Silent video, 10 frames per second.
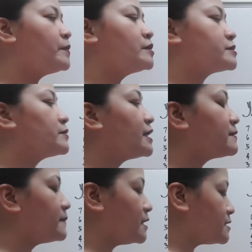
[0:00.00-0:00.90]
So
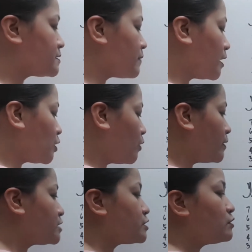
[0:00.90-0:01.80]
that means we are
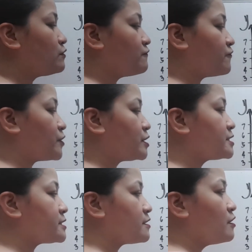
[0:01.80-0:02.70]
going to look
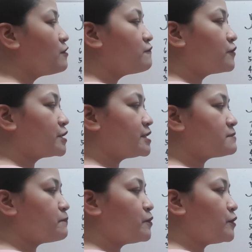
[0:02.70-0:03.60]
first for this
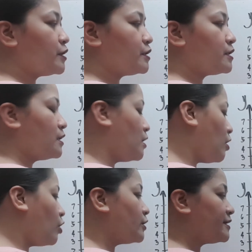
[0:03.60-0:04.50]
point
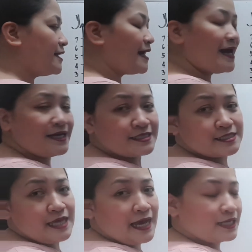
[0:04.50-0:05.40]
on the
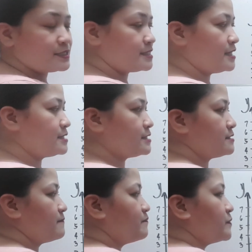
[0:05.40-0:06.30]

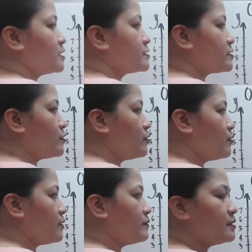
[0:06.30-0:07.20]
x-axis. So
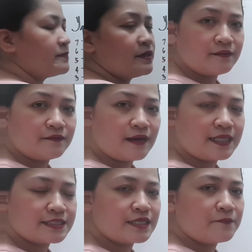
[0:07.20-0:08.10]
we will be
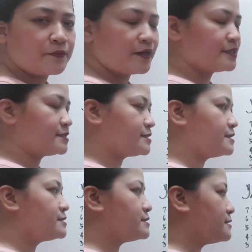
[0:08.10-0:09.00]
writing a
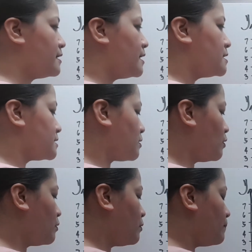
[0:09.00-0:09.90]
parenthesis.
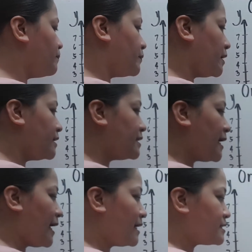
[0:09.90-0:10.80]
So in the
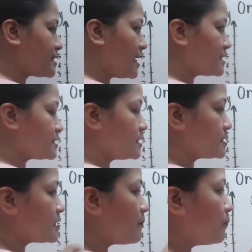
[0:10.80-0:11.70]
x-axis,
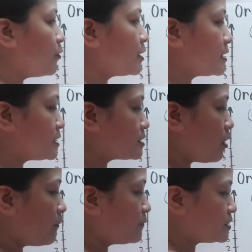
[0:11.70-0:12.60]
the point is
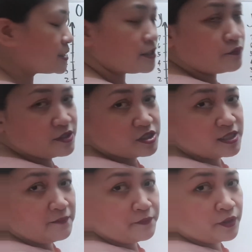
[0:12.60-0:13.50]
opposite which
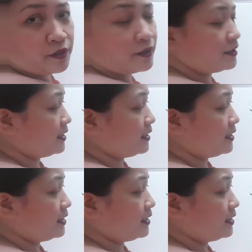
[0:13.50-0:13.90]
number?